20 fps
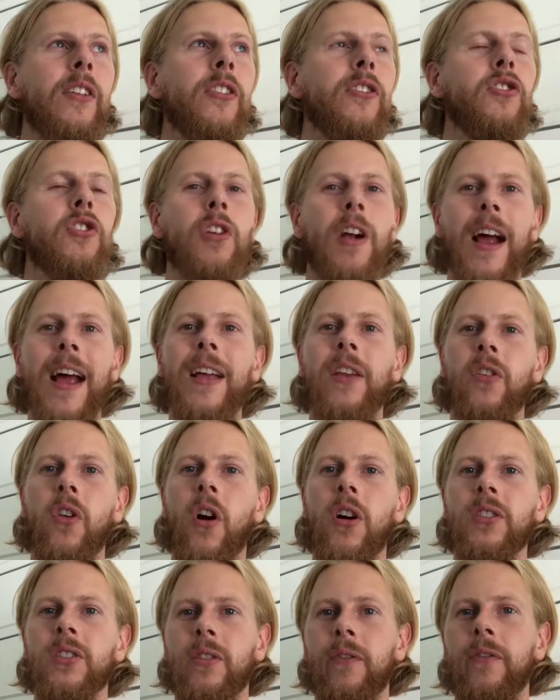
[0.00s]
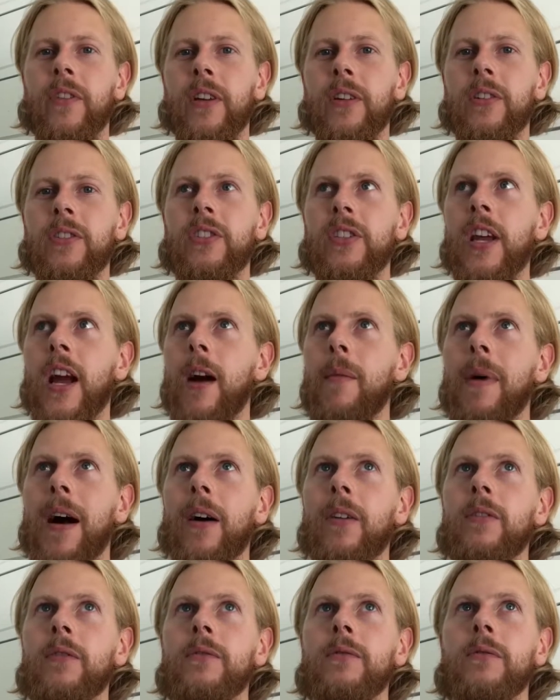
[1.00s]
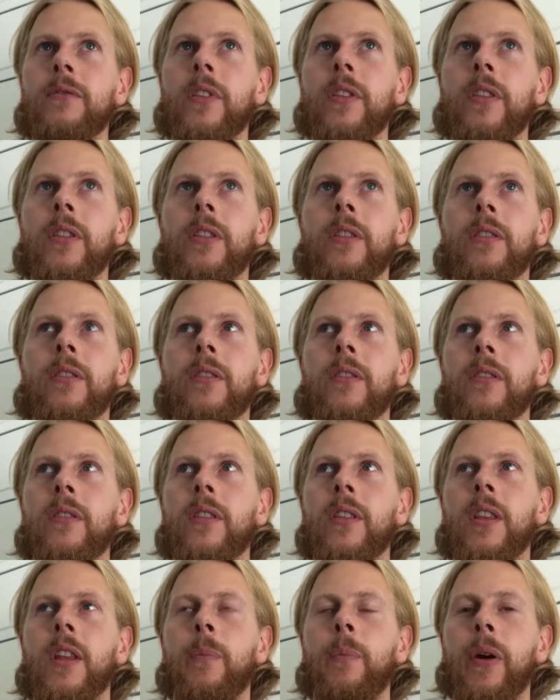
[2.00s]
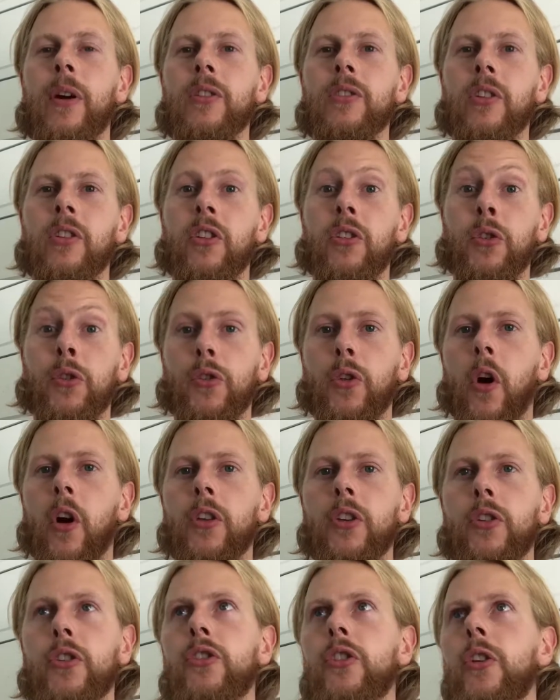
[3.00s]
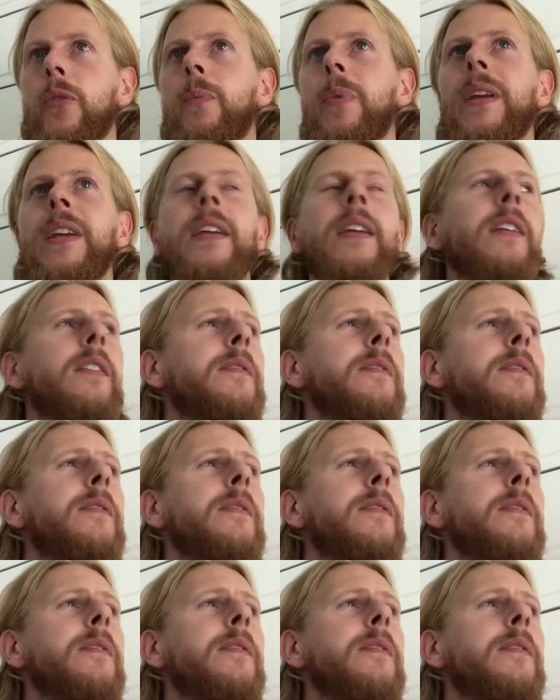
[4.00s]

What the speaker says: trying not to feel shit about the person that you thought you should be,